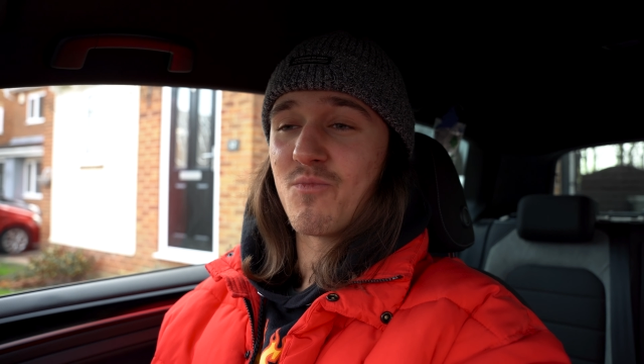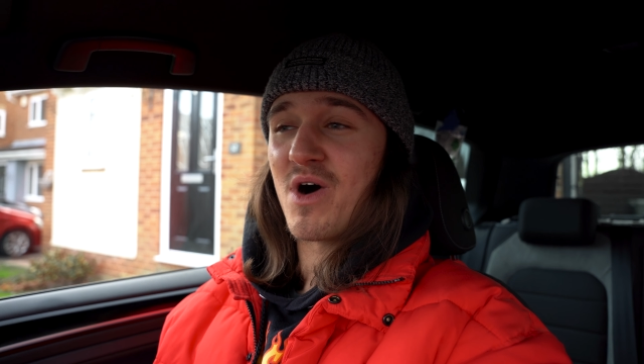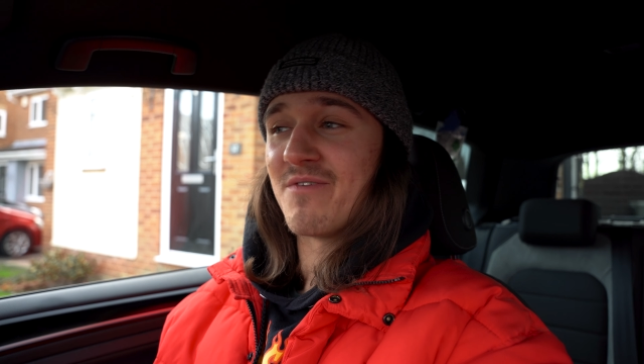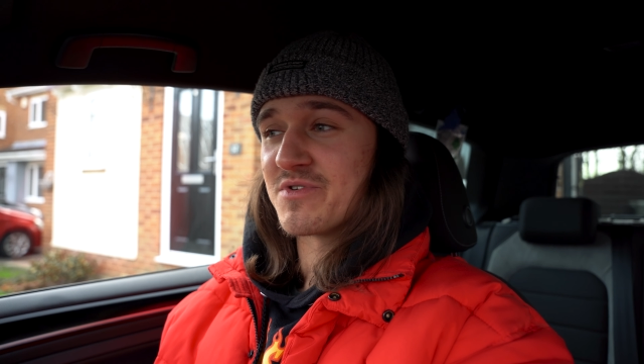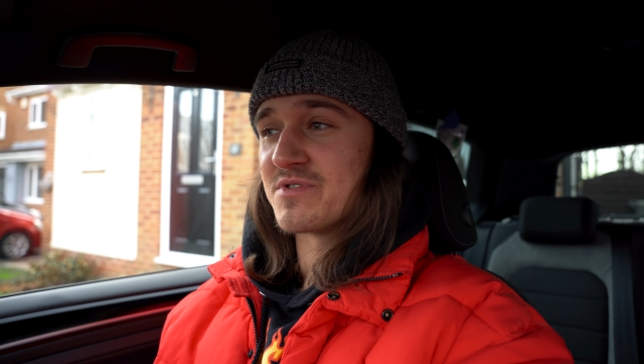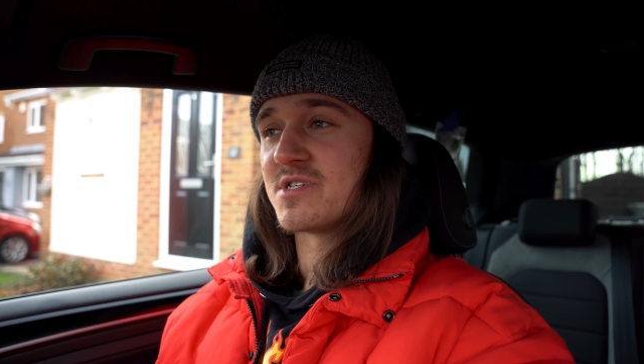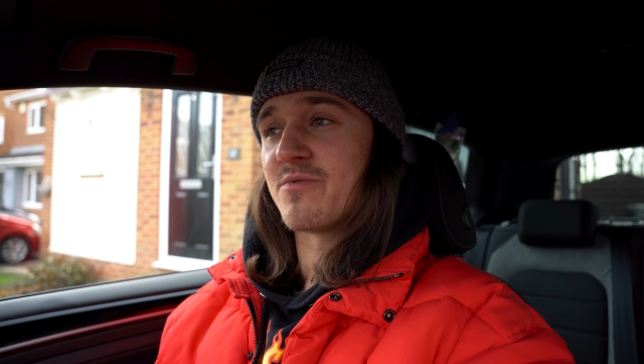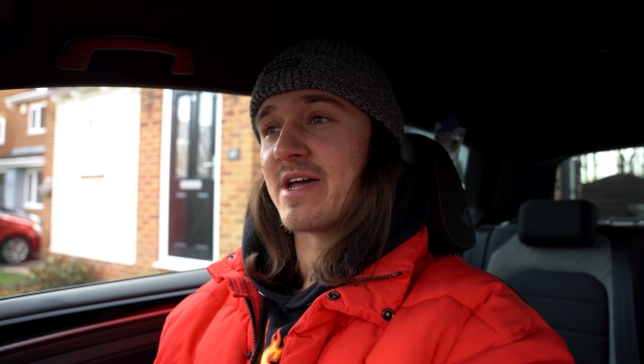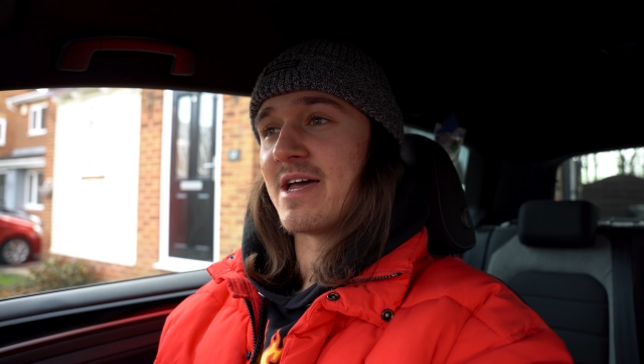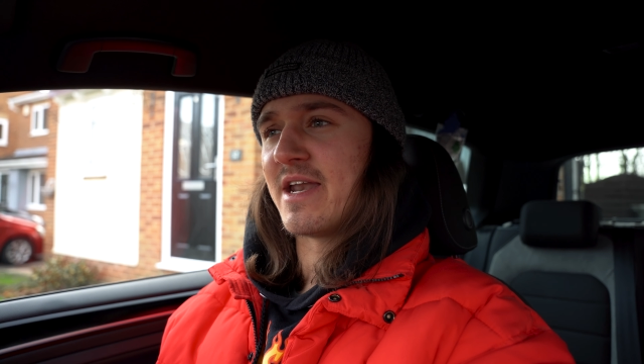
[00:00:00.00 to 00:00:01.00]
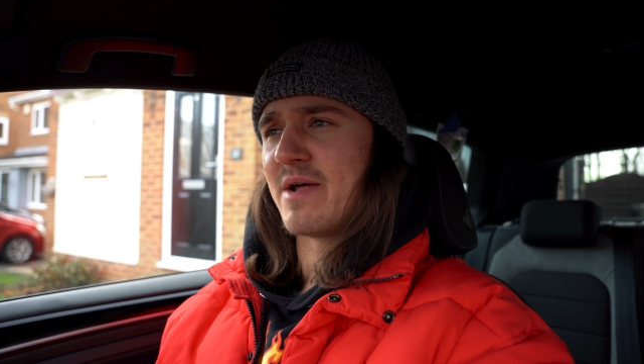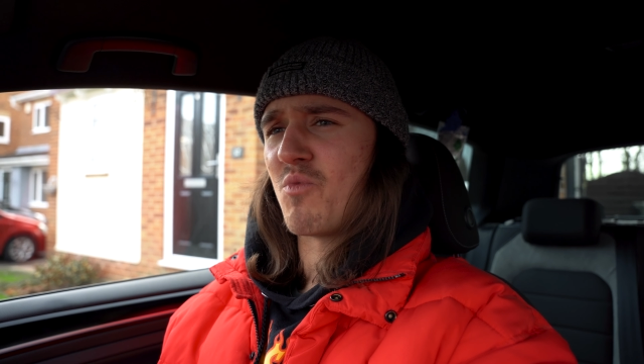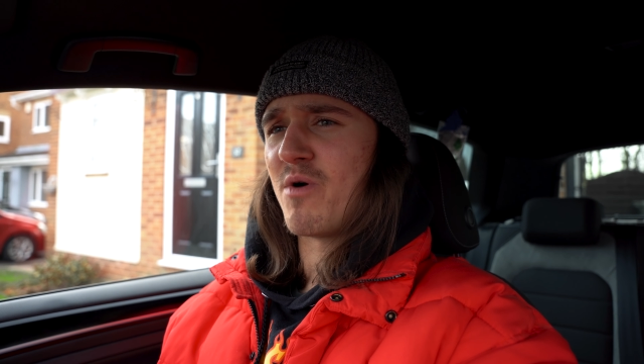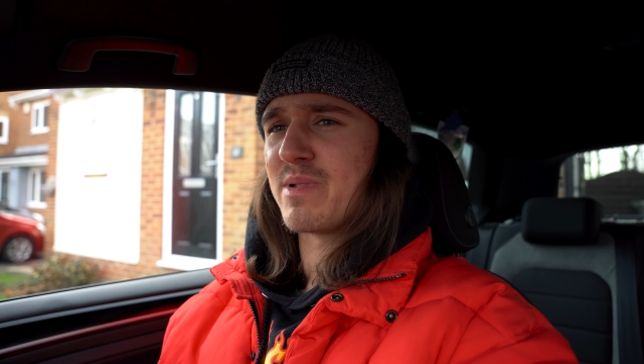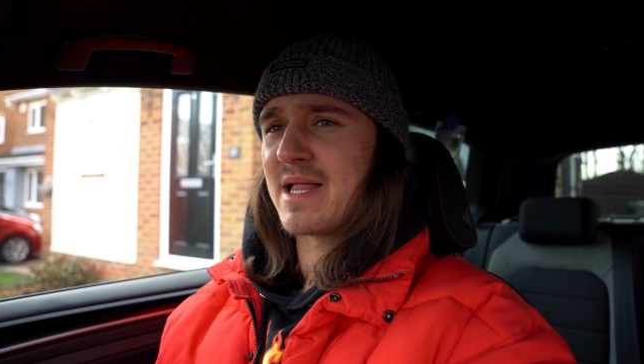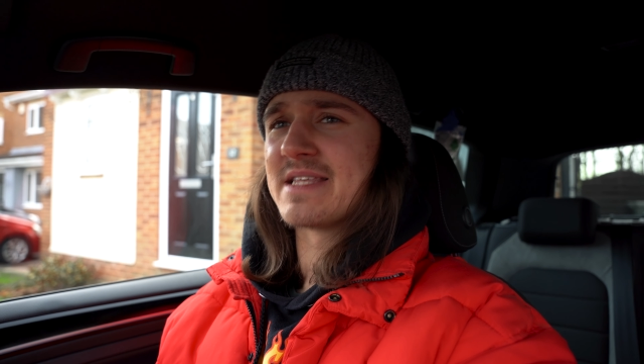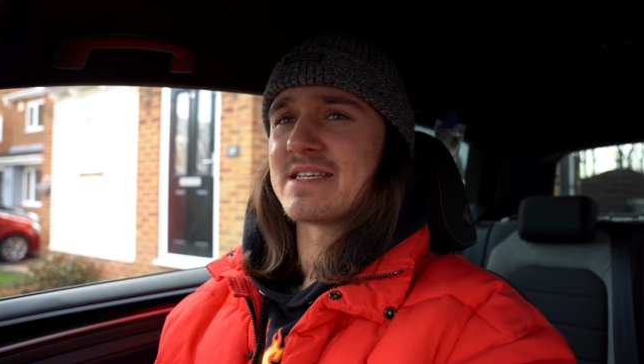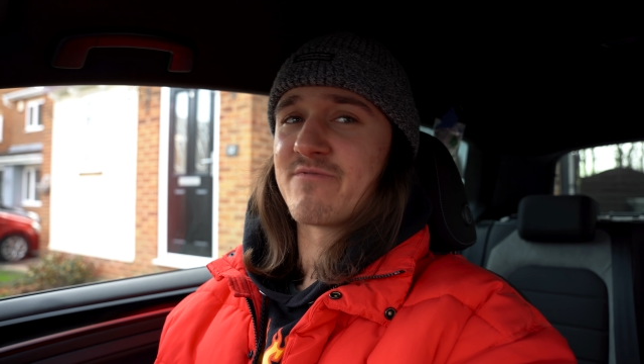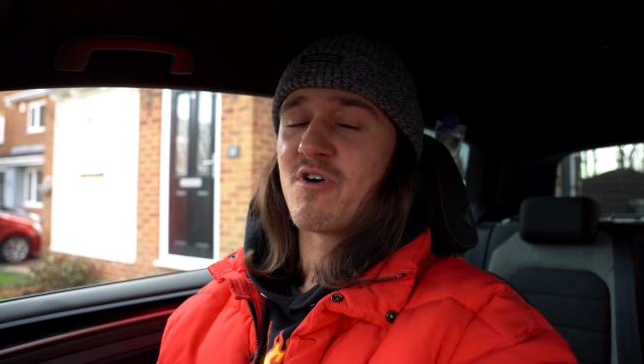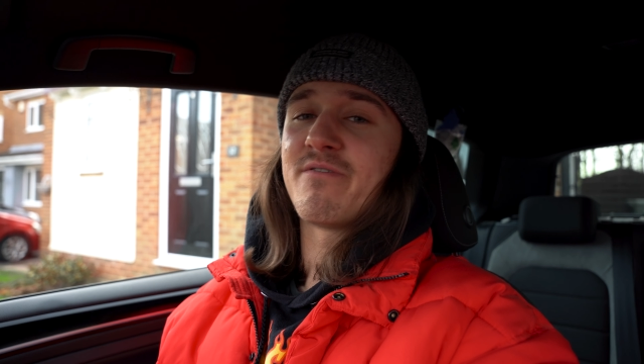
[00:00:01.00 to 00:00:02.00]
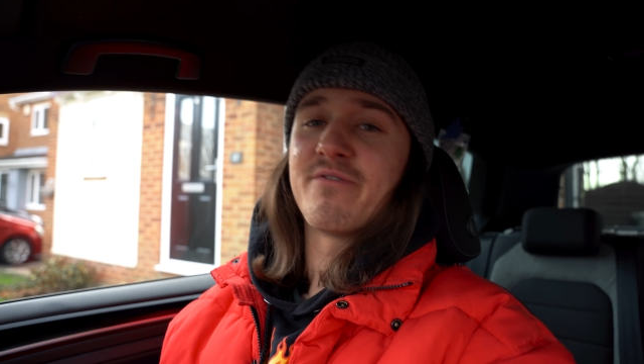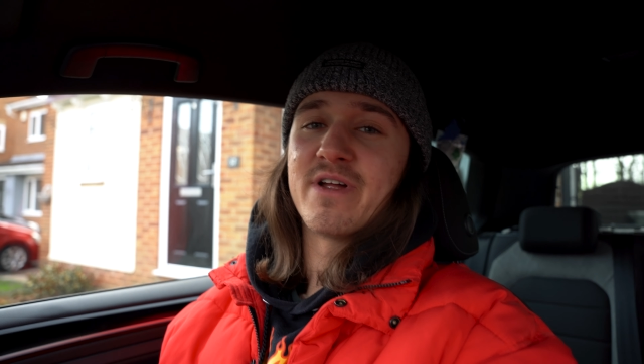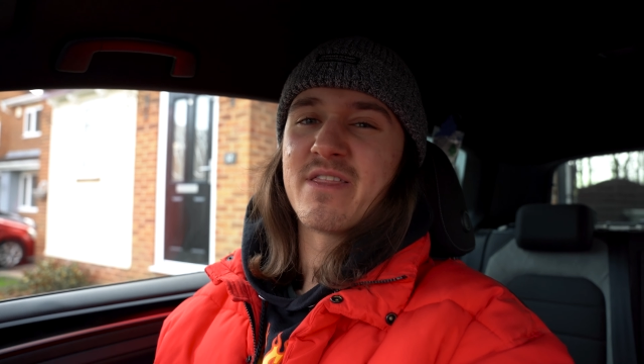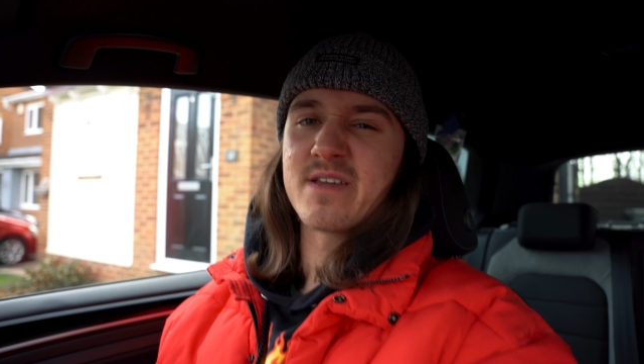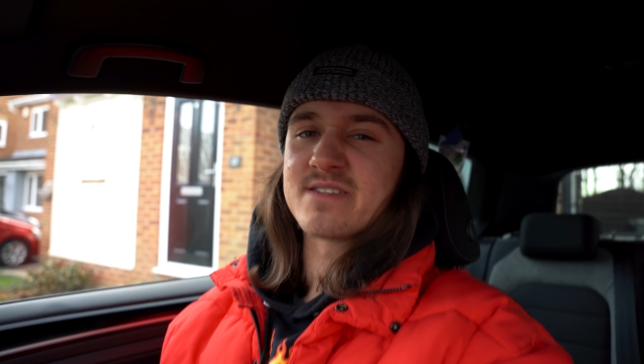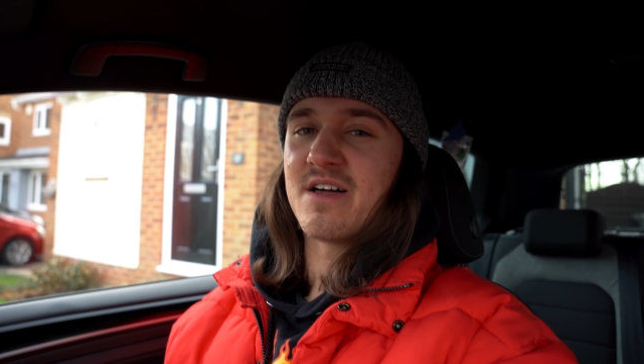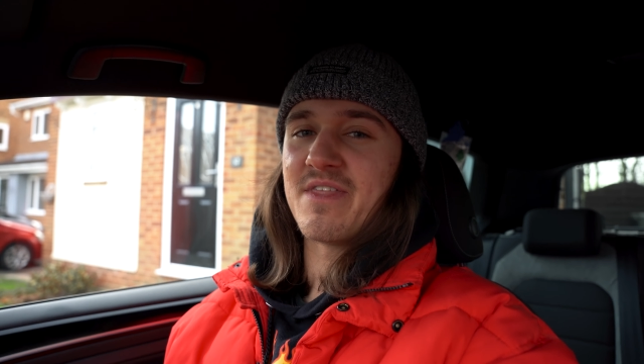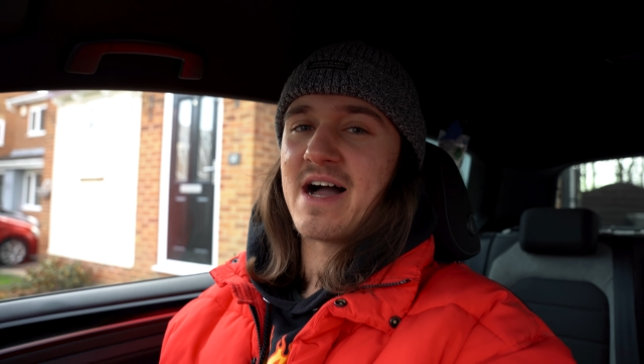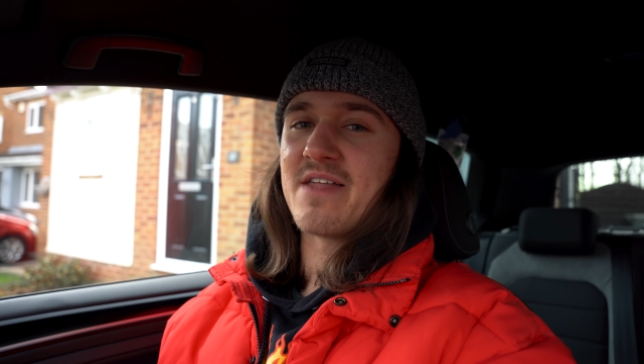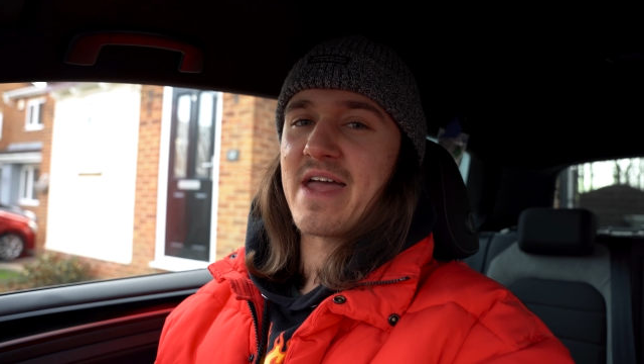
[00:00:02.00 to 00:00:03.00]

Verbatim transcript: what I've done to it and then what plans I've got for it and things like that.